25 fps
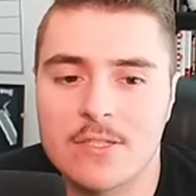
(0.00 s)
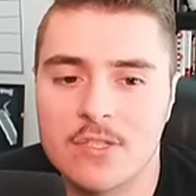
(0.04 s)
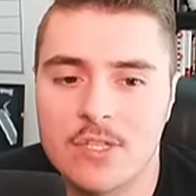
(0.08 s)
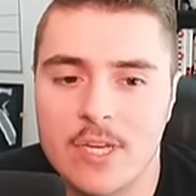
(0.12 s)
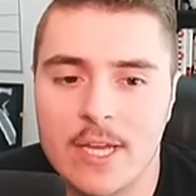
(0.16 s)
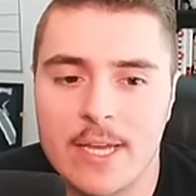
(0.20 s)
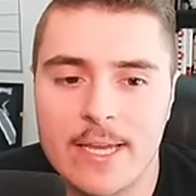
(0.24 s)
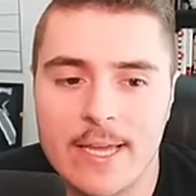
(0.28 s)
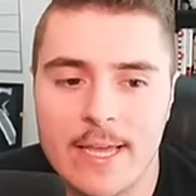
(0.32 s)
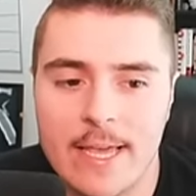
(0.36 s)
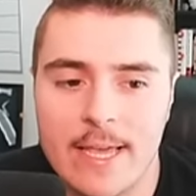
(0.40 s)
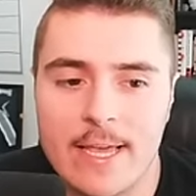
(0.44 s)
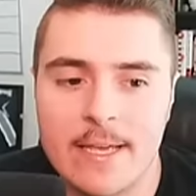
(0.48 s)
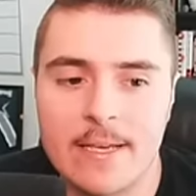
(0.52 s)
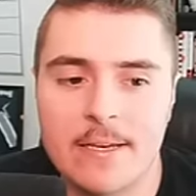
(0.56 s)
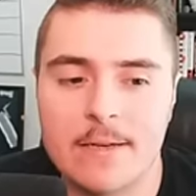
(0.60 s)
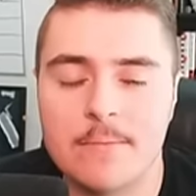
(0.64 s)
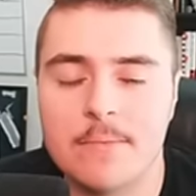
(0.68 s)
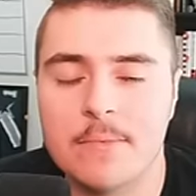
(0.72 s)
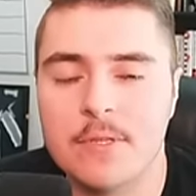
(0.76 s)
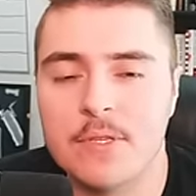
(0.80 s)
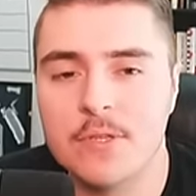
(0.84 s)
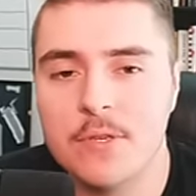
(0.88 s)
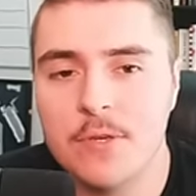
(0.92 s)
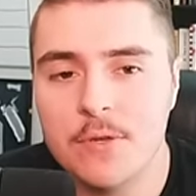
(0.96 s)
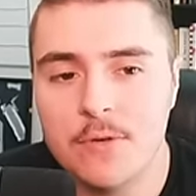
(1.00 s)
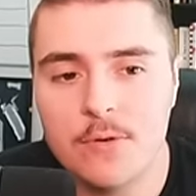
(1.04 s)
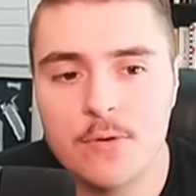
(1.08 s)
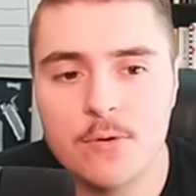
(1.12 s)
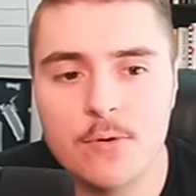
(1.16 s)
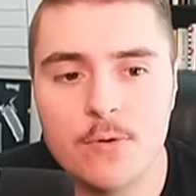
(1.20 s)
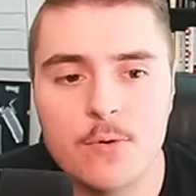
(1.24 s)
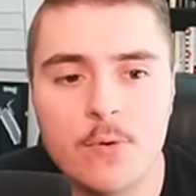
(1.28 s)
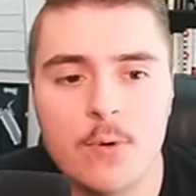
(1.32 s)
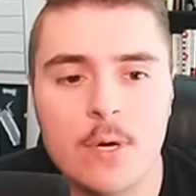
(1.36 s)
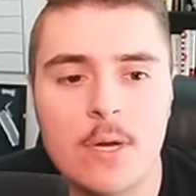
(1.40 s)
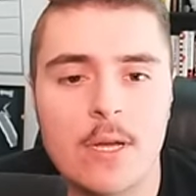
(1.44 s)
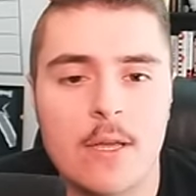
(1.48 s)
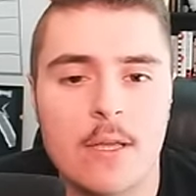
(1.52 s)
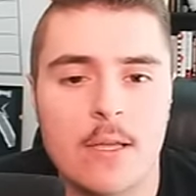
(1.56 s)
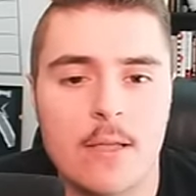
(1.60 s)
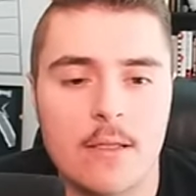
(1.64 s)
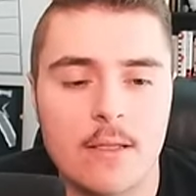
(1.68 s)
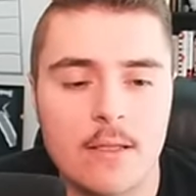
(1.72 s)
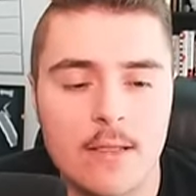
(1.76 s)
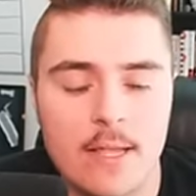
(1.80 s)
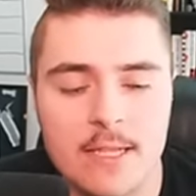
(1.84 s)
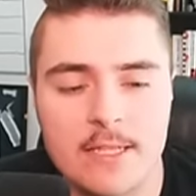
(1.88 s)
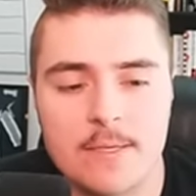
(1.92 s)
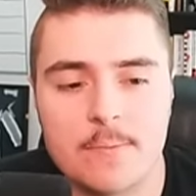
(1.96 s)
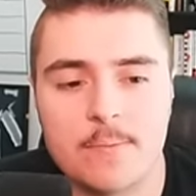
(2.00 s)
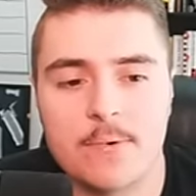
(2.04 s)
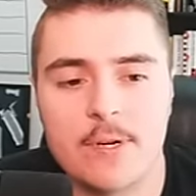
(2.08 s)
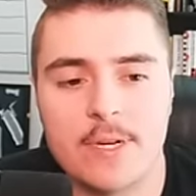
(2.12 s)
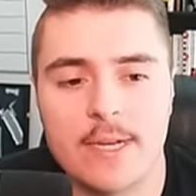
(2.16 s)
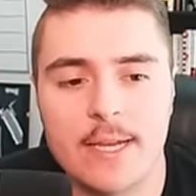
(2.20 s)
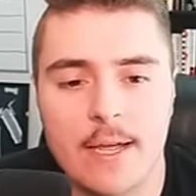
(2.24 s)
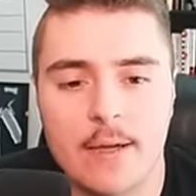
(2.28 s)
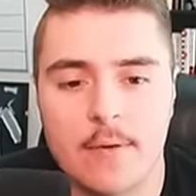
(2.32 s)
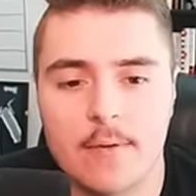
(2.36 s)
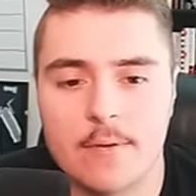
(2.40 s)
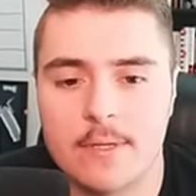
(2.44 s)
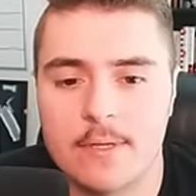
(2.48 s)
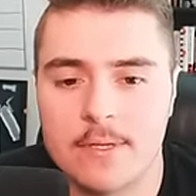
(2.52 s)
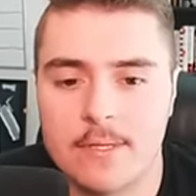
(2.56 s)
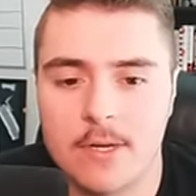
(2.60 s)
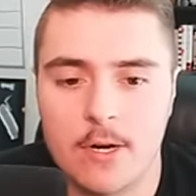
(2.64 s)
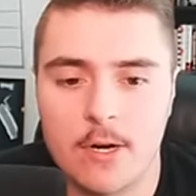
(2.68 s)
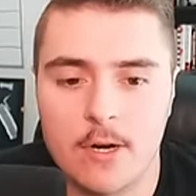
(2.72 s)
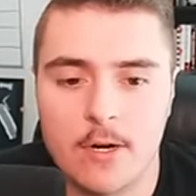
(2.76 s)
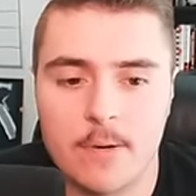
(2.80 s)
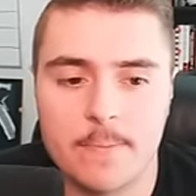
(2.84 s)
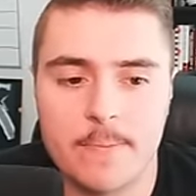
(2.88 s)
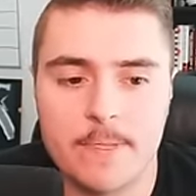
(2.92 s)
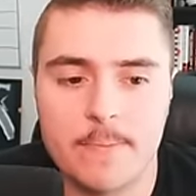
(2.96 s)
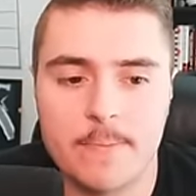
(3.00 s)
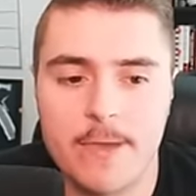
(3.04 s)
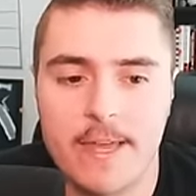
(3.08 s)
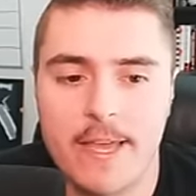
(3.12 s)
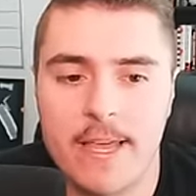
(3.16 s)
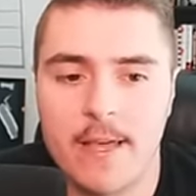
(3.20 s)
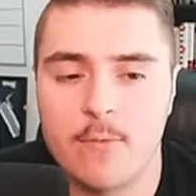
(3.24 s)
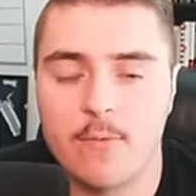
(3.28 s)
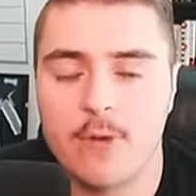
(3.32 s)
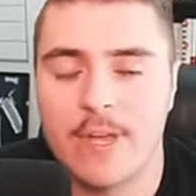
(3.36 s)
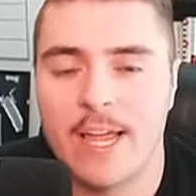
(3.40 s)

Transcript: JMU. Let's bring out the Terps, man.